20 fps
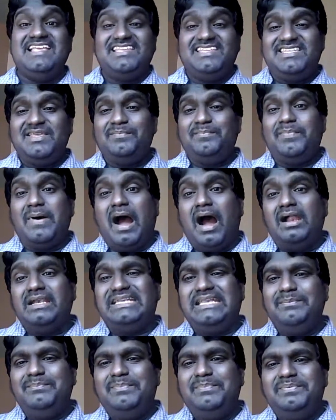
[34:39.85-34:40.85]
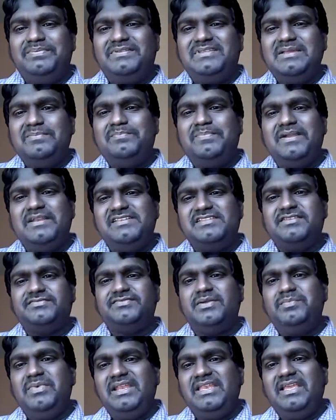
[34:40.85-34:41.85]
So participants of
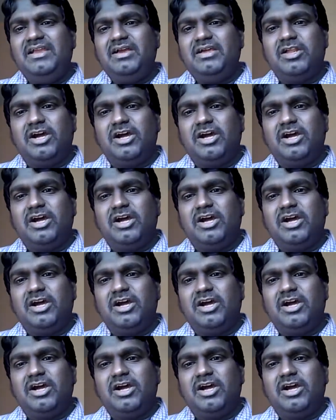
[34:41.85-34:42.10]
the meeting are